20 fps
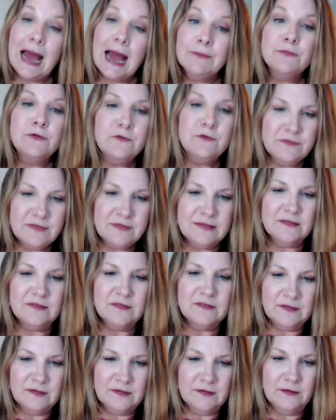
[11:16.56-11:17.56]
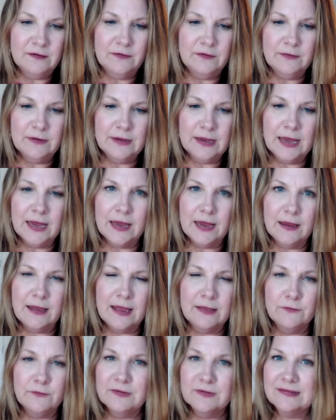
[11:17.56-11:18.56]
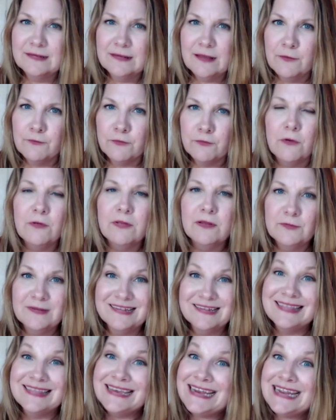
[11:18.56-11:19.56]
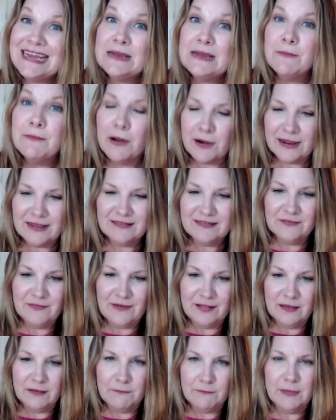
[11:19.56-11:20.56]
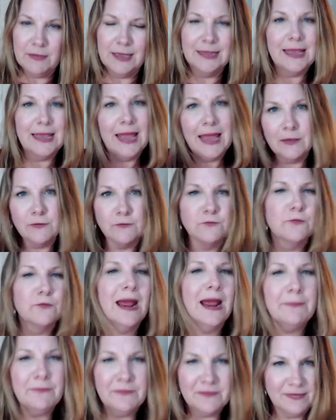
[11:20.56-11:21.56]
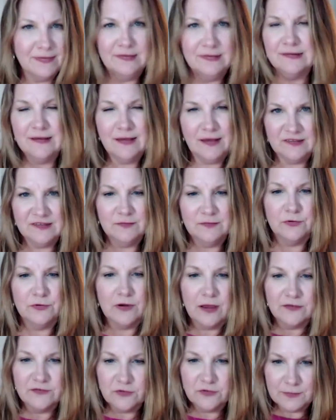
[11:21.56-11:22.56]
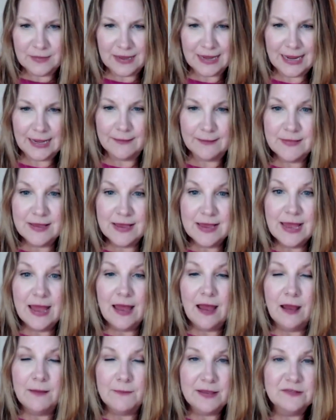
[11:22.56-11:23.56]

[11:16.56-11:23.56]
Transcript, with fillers: I moved into uh, and was a role and was leading market development and wrapped this customer under me mm-hmm.